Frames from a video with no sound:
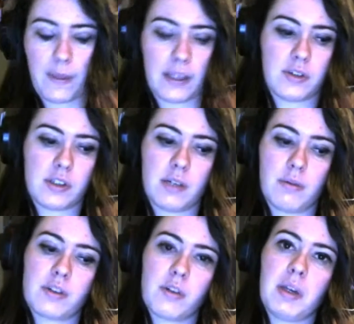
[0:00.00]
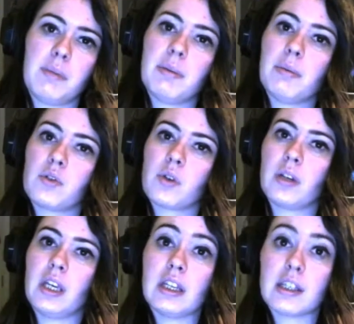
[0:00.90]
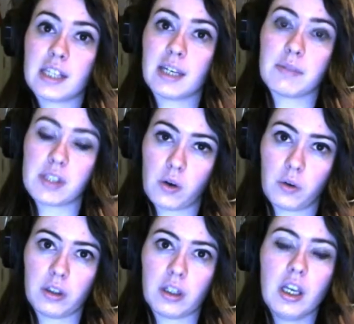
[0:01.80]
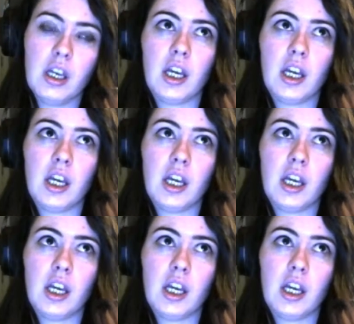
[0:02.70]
It's just there were so many people in the same zone,